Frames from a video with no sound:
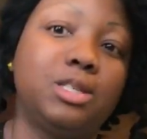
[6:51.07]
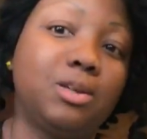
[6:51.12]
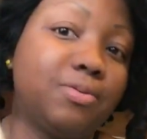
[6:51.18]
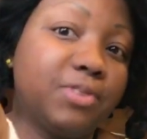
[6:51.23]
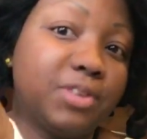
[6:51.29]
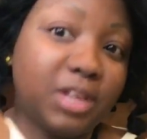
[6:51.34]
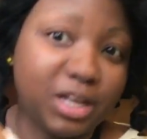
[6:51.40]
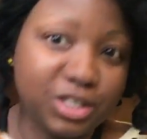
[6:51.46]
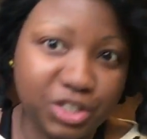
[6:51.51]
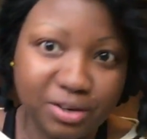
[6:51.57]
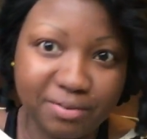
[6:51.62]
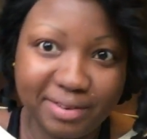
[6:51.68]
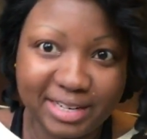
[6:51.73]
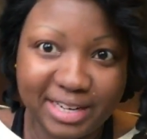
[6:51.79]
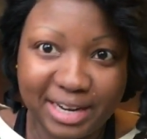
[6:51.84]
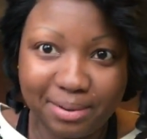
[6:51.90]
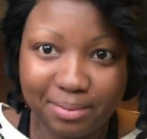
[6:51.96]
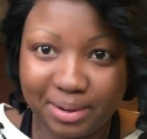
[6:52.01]
for lunch
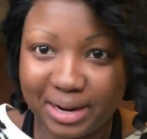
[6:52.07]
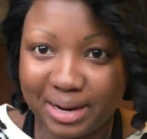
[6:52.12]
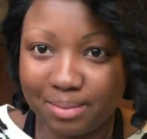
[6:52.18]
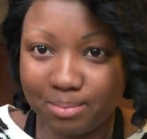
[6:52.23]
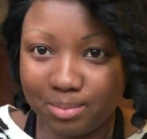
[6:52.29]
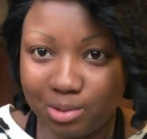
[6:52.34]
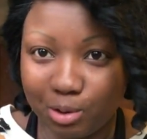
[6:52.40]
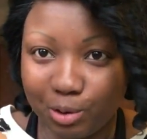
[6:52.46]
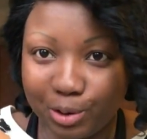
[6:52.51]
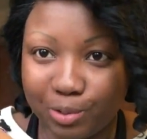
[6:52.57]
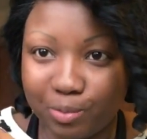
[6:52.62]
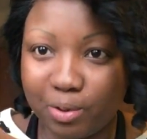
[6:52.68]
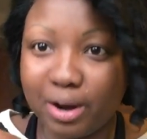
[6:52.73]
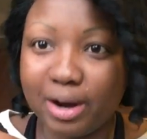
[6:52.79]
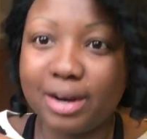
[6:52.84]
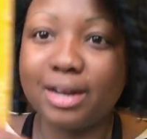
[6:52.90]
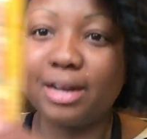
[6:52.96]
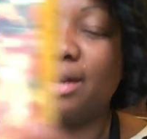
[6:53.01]
every day when I'm going to
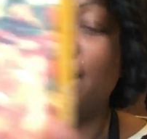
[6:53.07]
work,